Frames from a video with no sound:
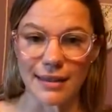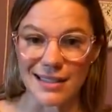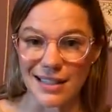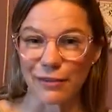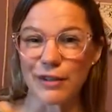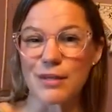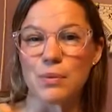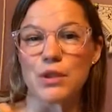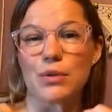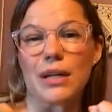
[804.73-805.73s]
the difference
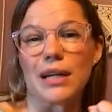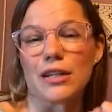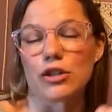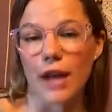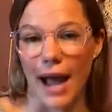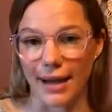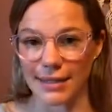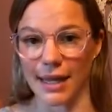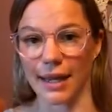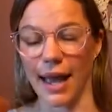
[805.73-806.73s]
between
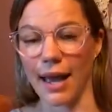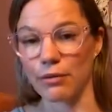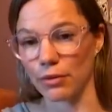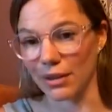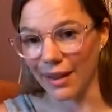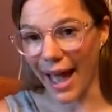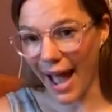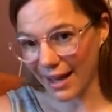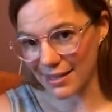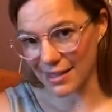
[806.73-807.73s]
contracting and
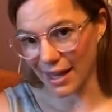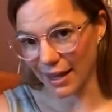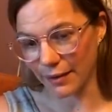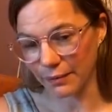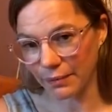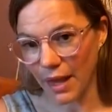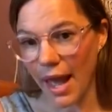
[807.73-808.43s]
relaxing,